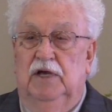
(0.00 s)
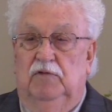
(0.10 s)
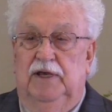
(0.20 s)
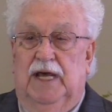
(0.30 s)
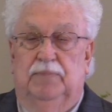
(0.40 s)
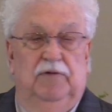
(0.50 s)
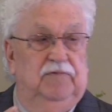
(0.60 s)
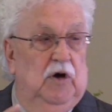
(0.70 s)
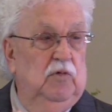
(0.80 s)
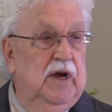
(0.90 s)
We've got to
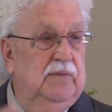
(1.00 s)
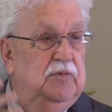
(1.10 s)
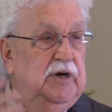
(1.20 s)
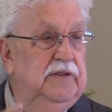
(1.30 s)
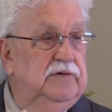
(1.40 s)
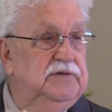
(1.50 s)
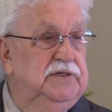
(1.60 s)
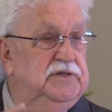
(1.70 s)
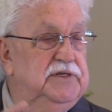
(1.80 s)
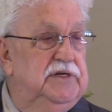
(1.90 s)
provoke our brothers
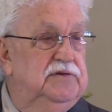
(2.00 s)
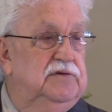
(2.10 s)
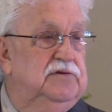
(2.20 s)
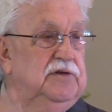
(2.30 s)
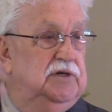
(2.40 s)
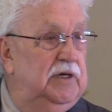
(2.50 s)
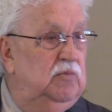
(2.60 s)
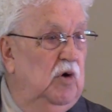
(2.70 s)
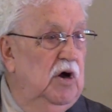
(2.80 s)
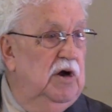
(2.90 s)
and sisters to good
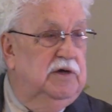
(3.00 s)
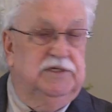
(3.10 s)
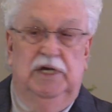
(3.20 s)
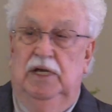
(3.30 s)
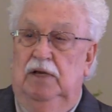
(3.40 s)
works.